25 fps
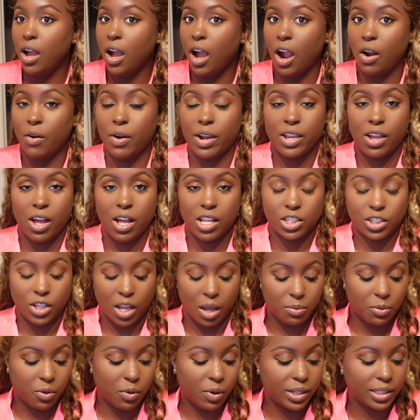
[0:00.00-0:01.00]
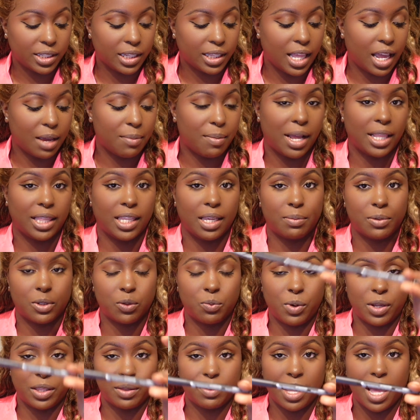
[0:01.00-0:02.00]
all right y'all so i'm going to line my
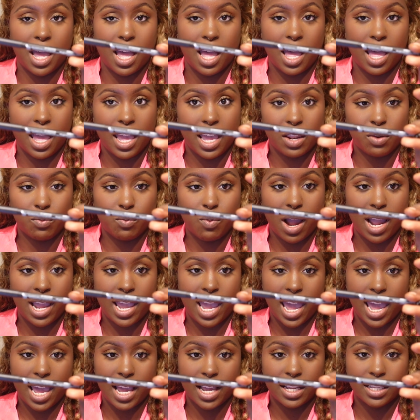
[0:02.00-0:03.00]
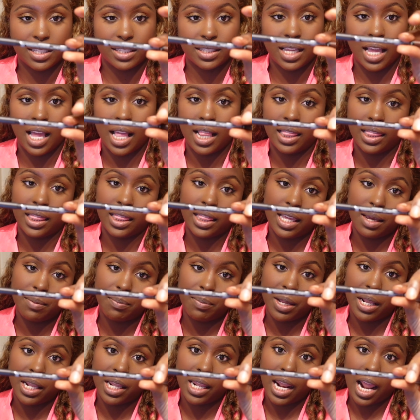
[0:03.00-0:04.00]
lips with the nyx lip
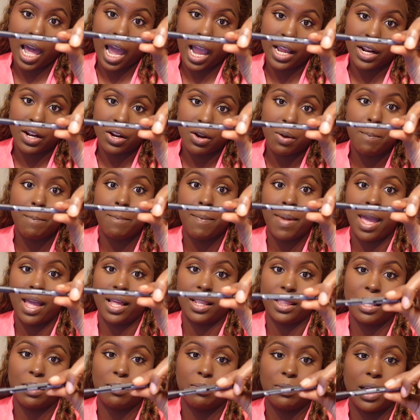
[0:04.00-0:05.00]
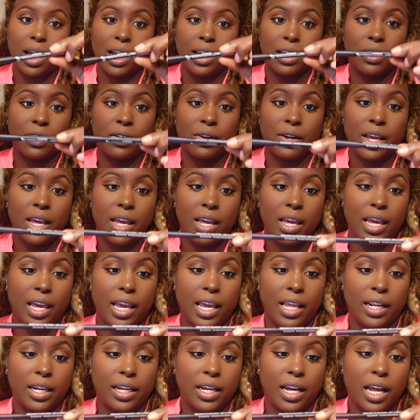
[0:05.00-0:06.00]
liner matte lip liner
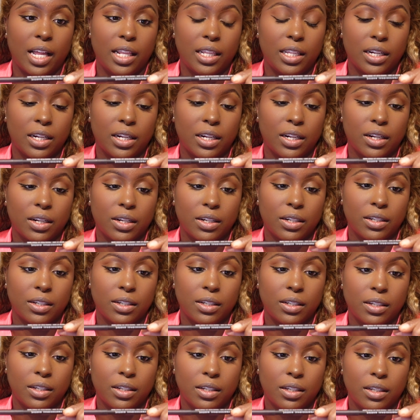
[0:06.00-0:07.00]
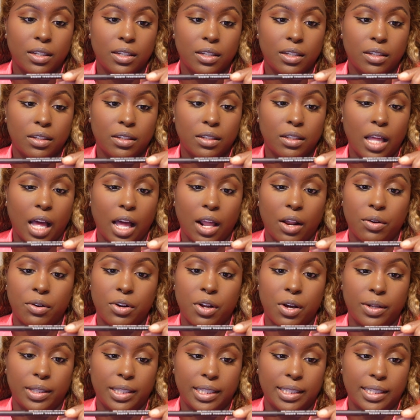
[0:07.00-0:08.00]
in the color i don't
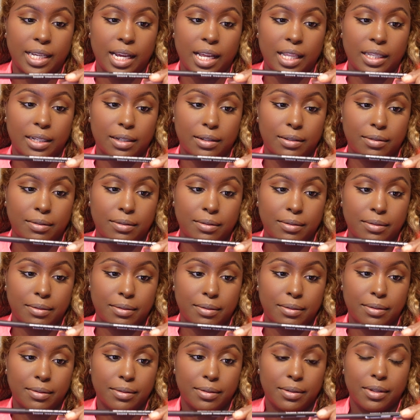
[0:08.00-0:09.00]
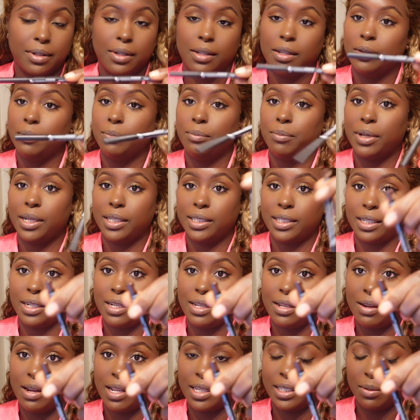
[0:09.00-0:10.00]
know this color but it's a
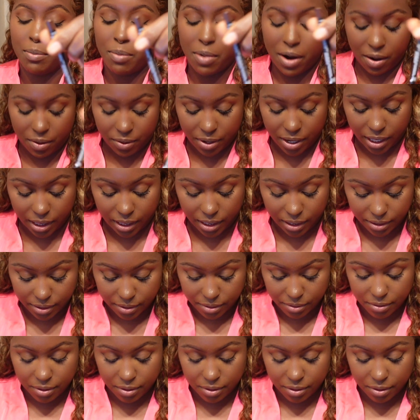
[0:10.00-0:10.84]
it's a brown color